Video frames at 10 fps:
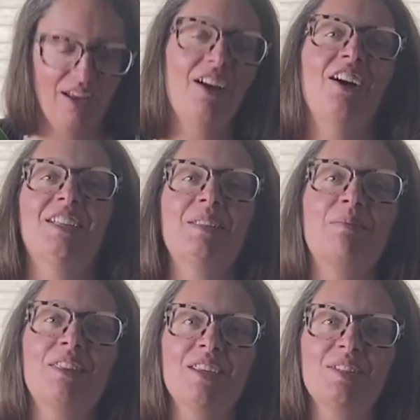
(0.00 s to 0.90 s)

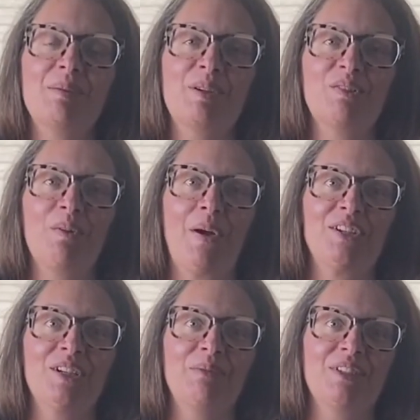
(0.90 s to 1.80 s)
Awesome. Thanks so much for
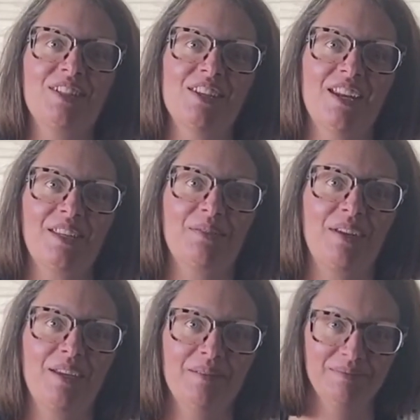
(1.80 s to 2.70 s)
watching. We'll see you next week.